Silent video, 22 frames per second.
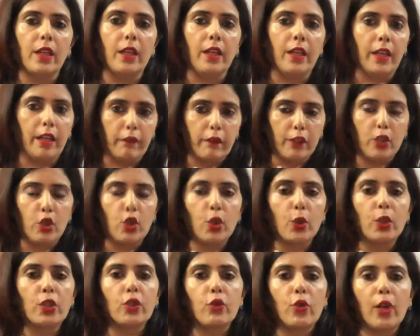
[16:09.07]
in which
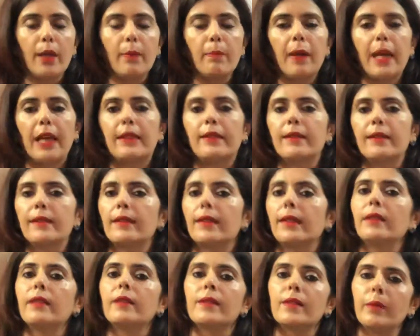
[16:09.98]
you'll try balancing
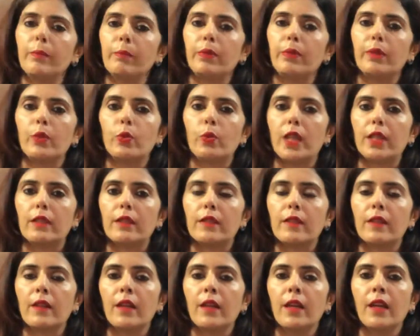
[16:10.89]
the simple
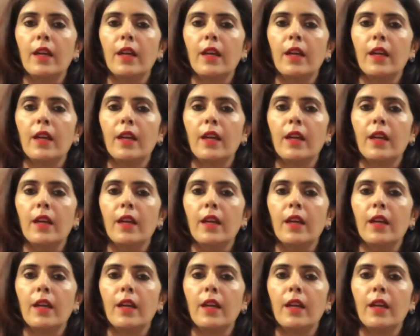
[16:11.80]
ones,